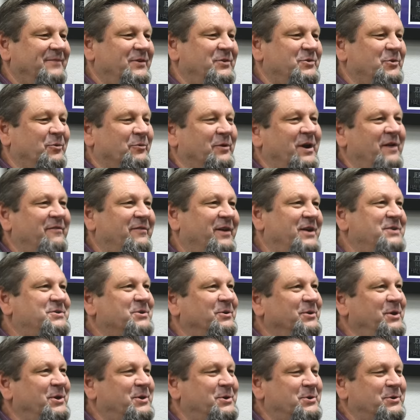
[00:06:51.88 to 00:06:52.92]
So rev rate's
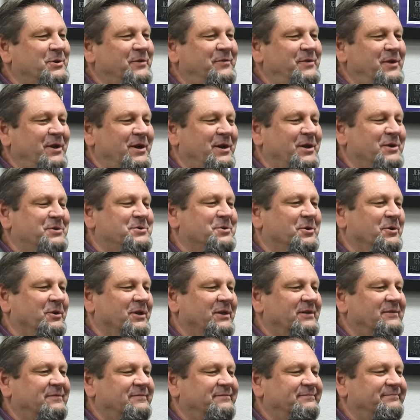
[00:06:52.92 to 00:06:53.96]
only cool if you can control
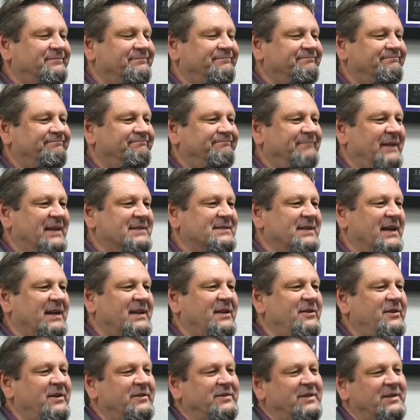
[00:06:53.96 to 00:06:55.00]
it. That's like
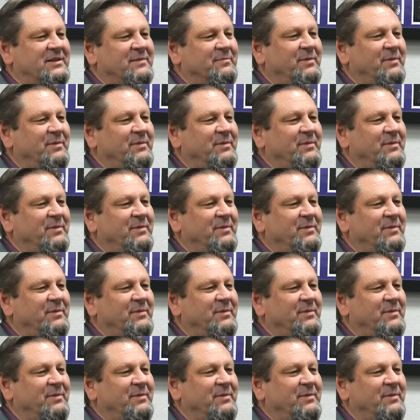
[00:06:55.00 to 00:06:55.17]
you can hit